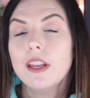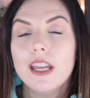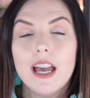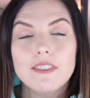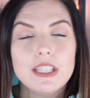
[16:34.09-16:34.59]
There
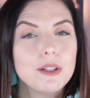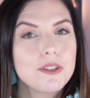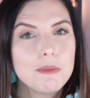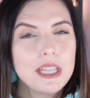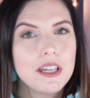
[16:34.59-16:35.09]
you have it.
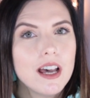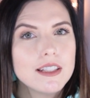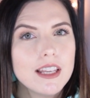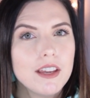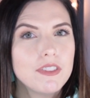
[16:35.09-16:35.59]
Those are my
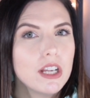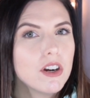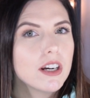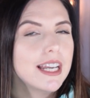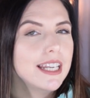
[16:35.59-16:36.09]
thoughts. If
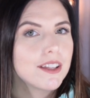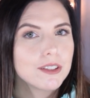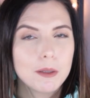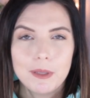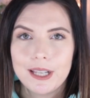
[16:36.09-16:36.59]
there are any
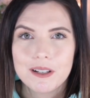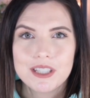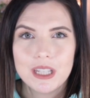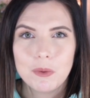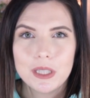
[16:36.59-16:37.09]
other lip
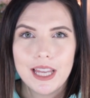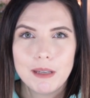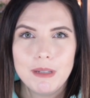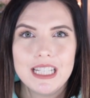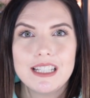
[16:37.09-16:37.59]
liners that you would
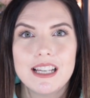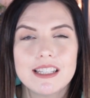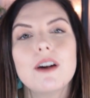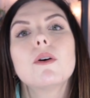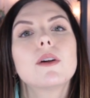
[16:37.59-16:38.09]
like me to
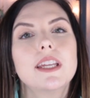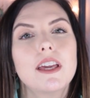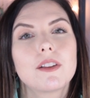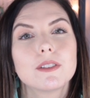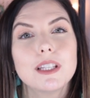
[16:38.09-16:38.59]
test out, or
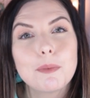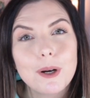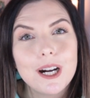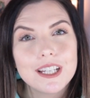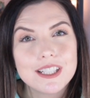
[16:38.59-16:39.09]
any other lip
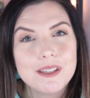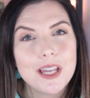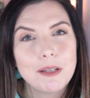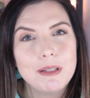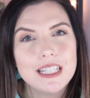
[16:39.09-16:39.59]
products
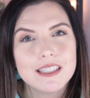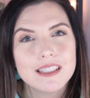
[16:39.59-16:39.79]
you'd like me